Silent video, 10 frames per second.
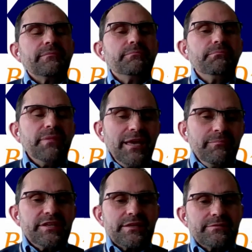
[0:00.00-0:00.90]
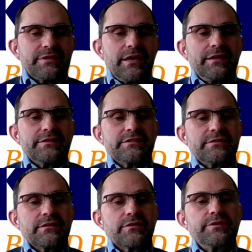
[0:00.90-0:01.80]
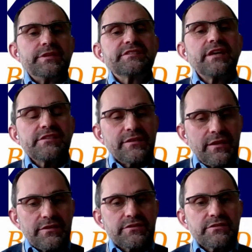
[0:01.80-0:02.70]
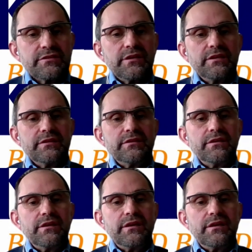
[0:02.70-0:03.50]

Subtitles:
maybe sometimes criticizing us and